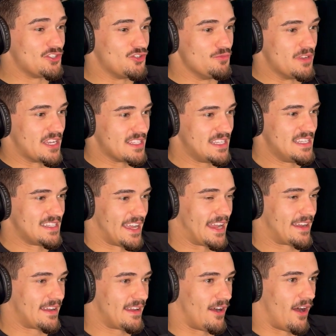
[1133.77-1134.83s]
too because he's
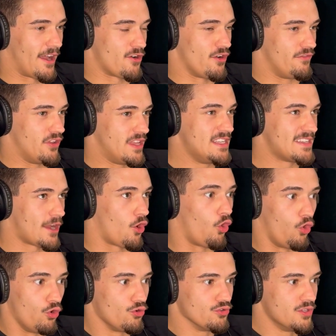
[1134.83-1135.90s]
like, I don't know if he's like
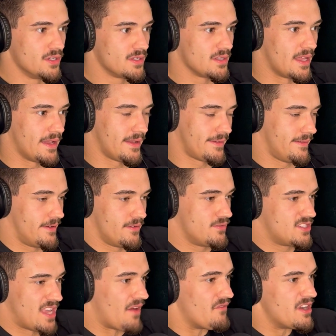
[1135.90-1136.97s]
old, like
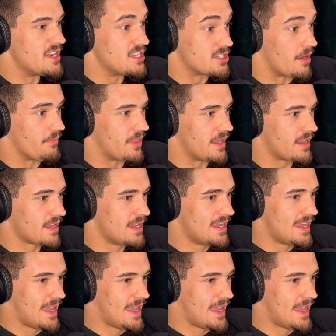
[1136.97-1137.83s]
70 something,